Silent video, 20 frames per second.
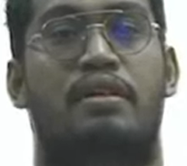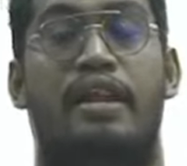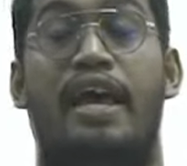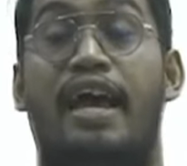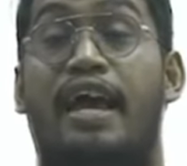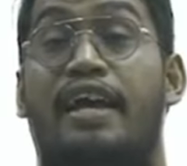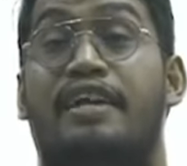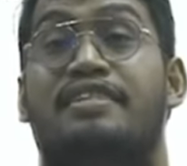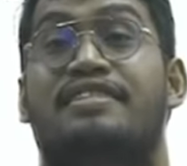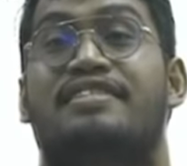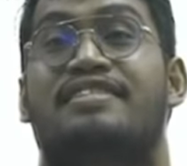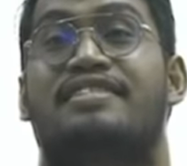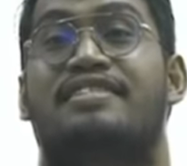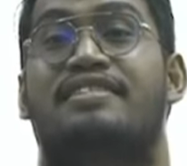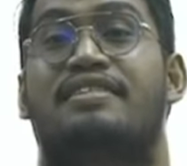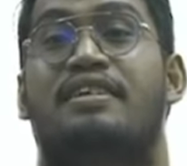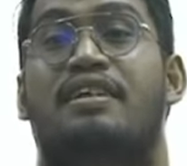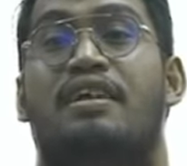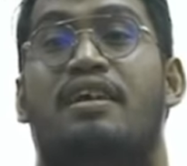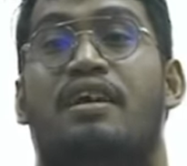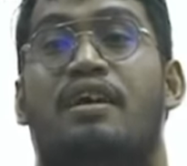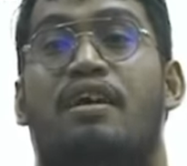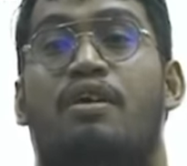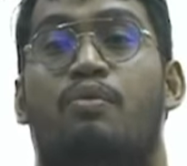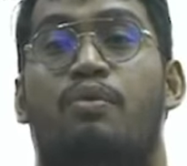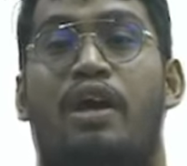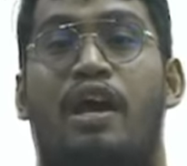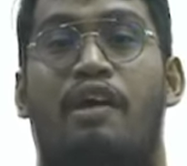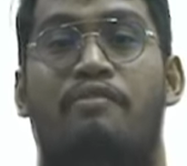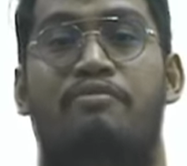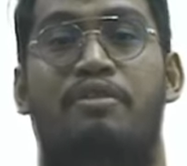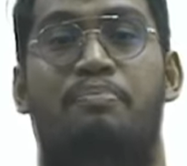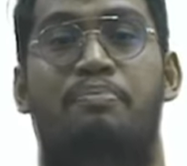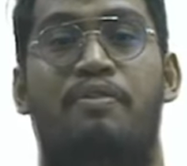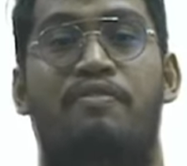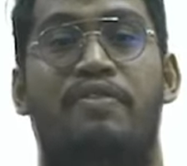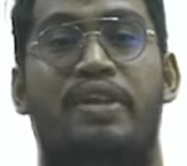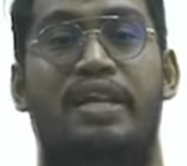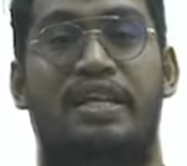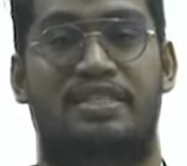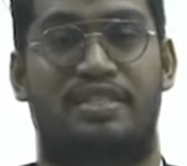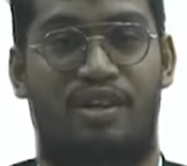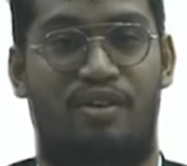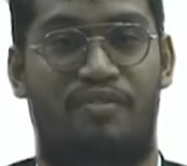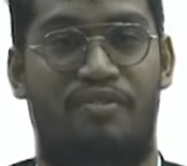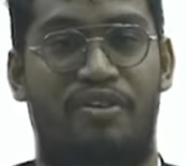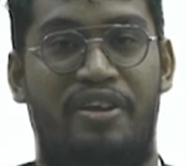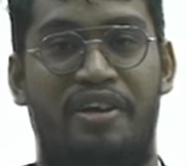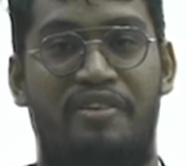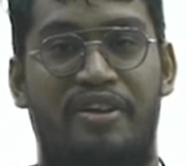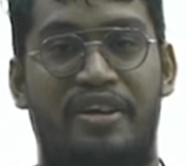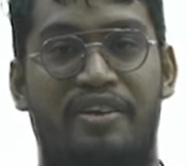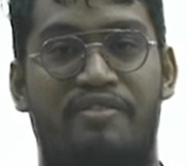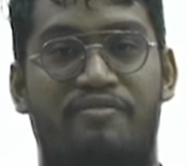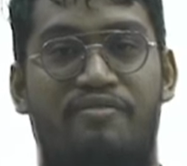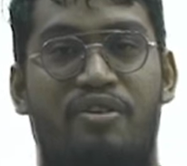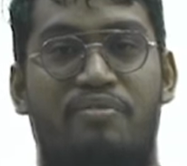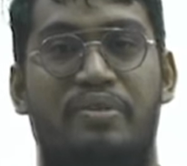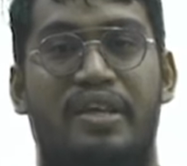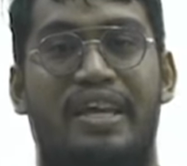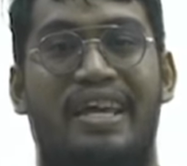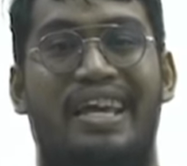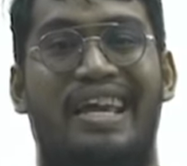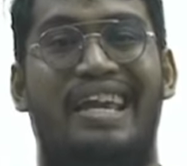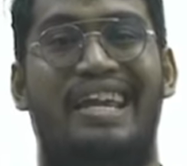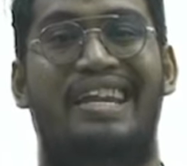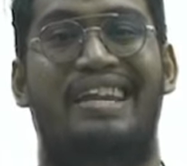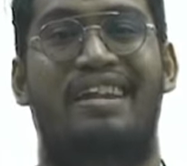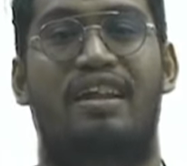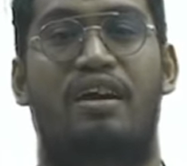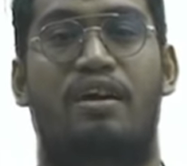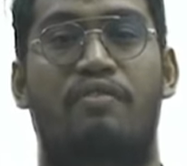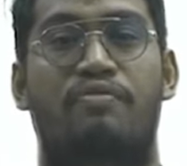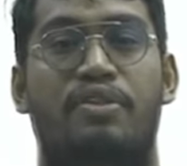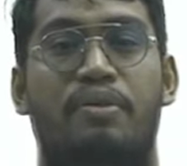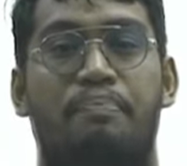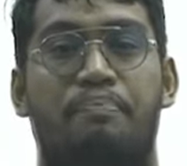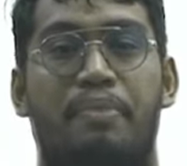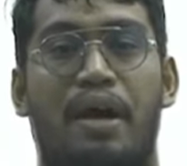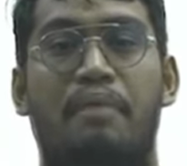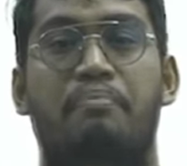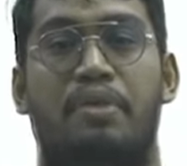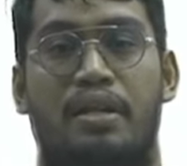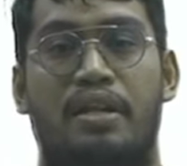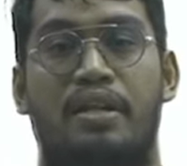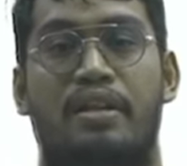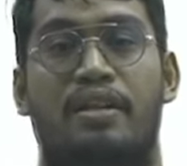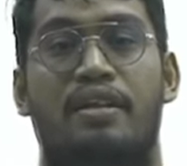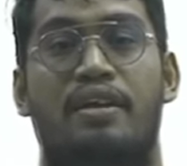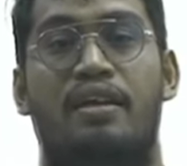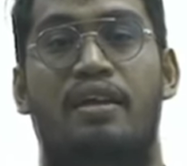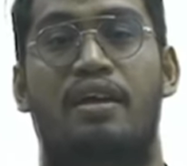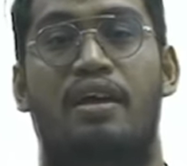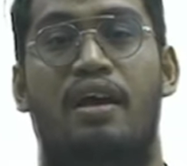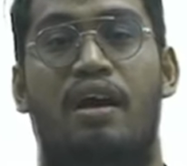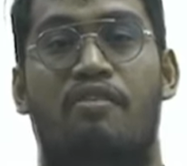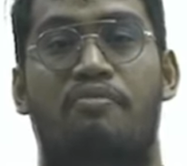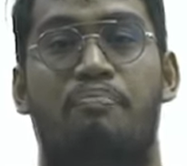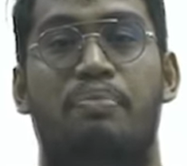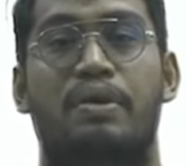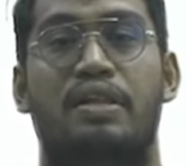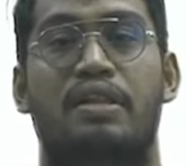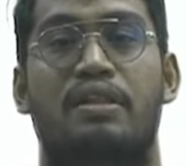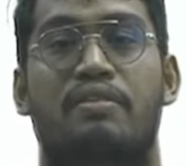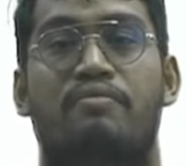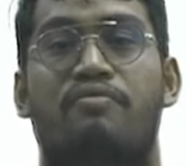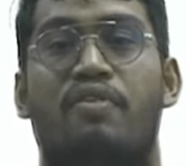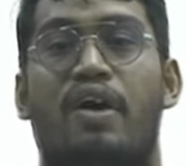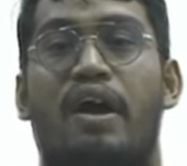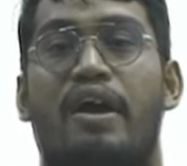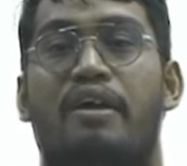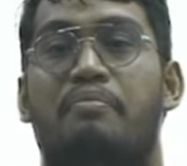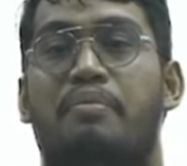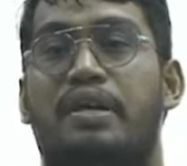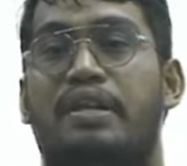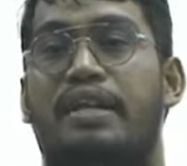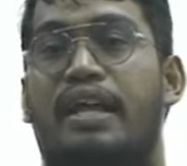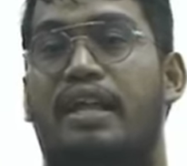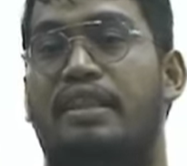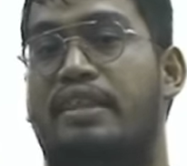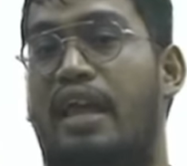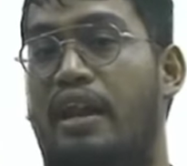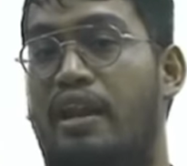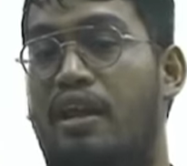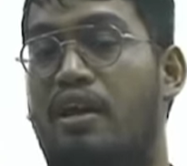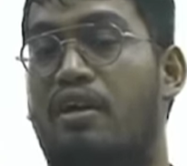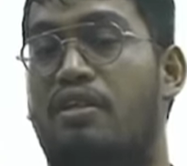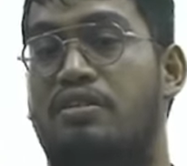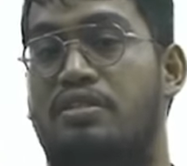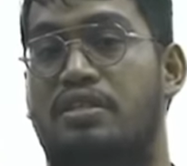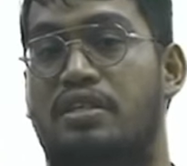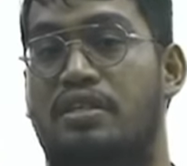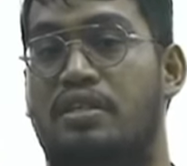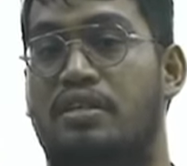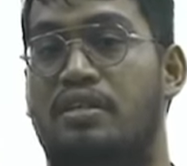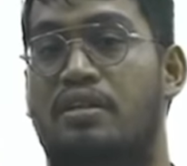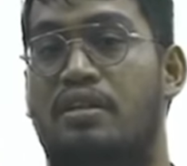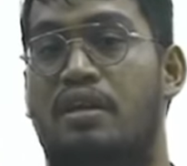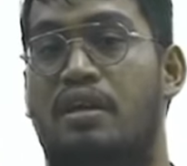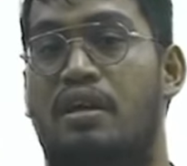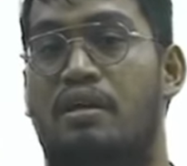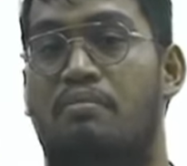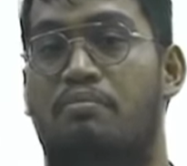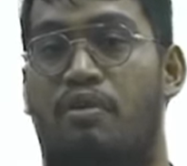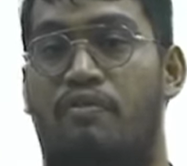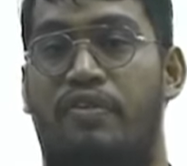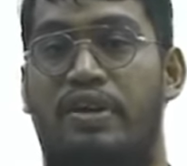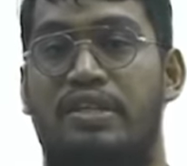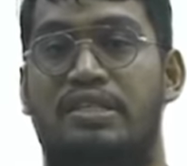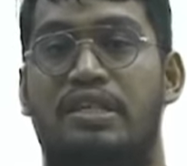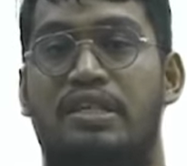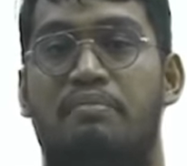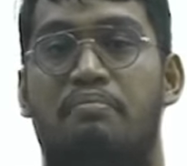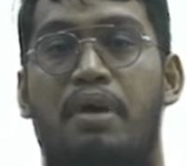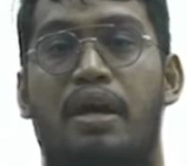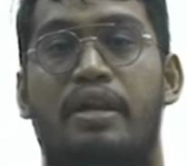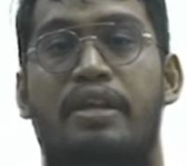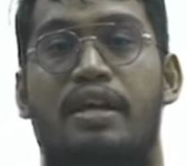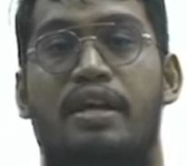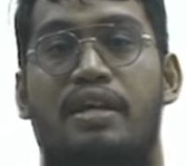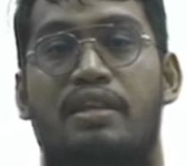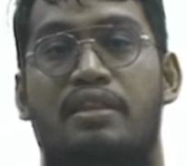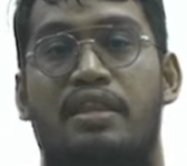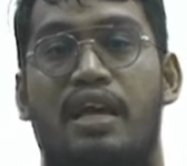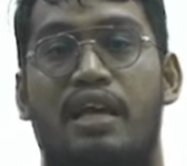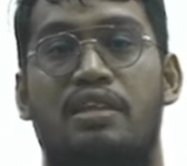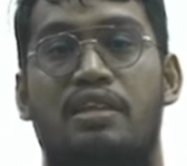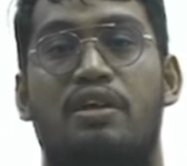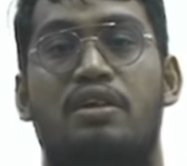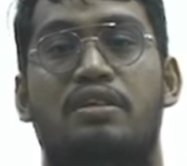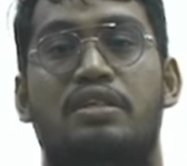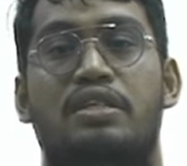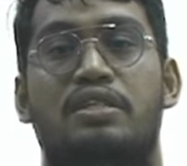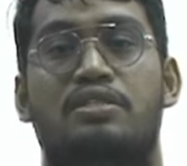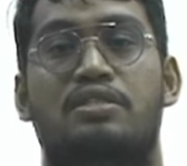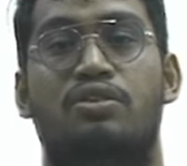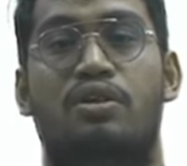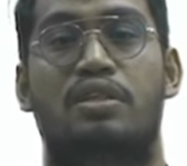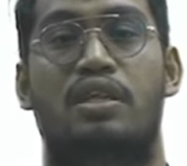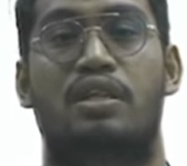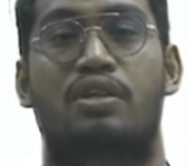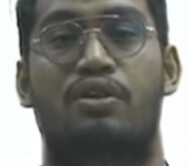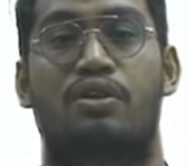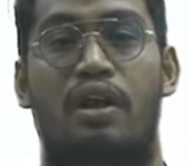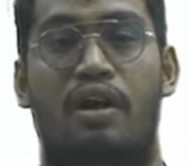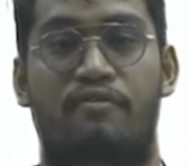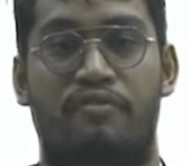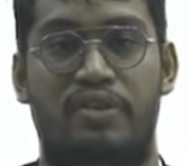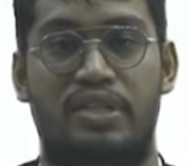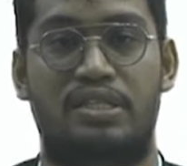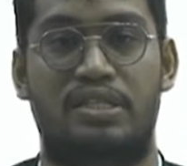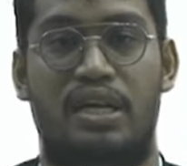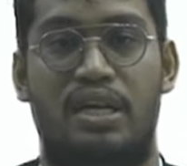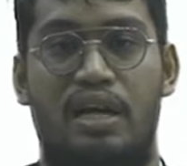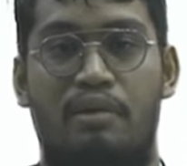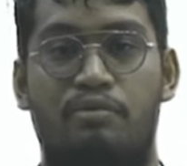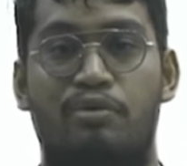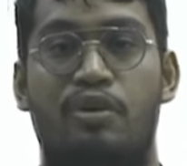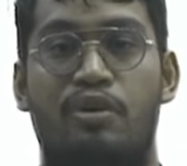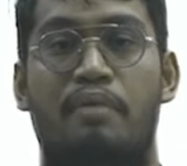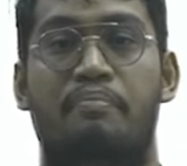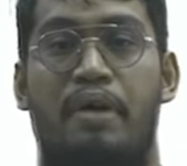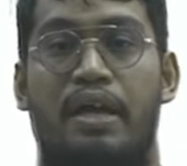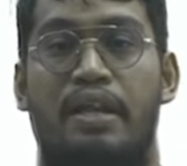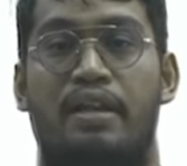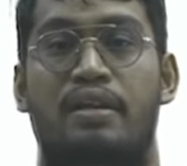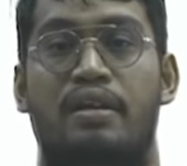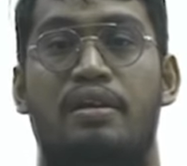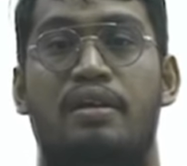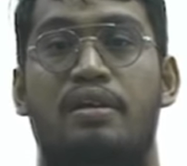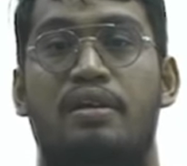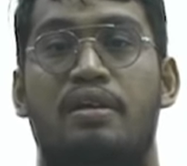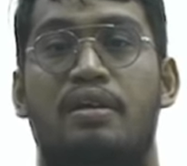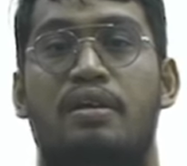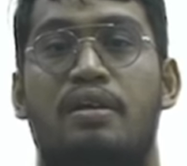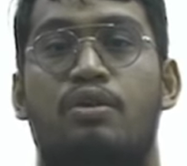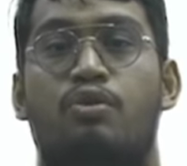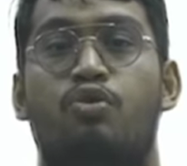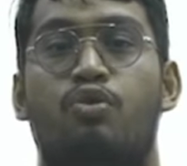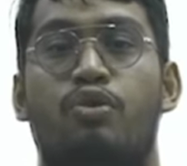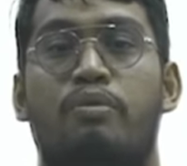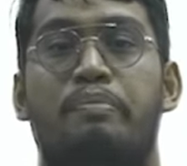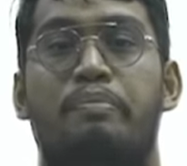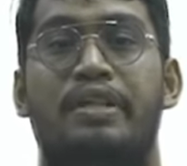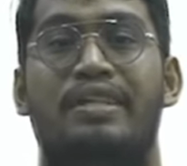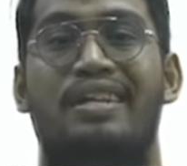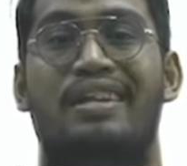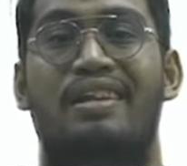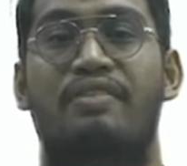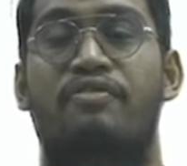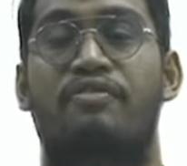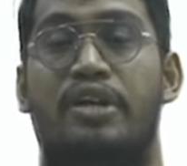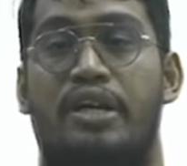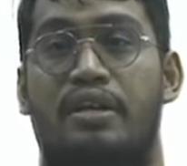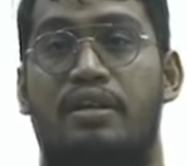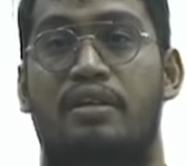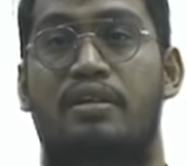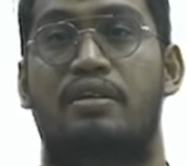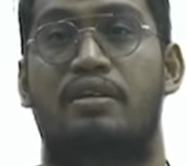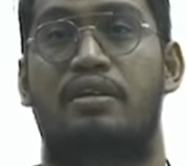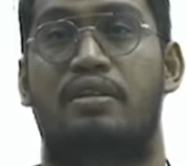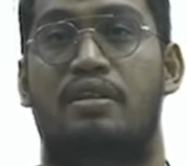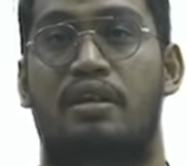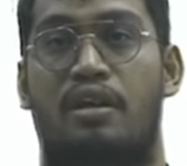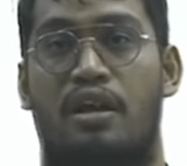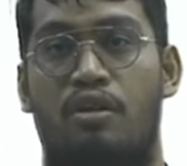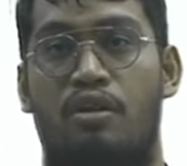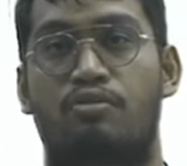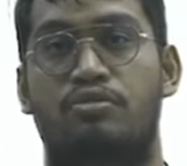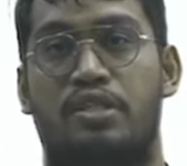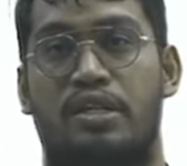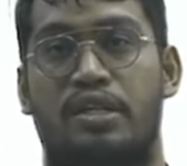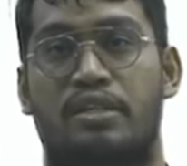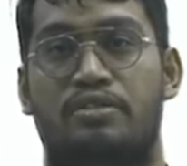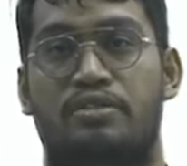Next, we have the privilege of hearing from the head of Department of Built Environment and Technology, Professor Madya, technologist Dr. Nur Hafiza Rahman, who will be delivering the closing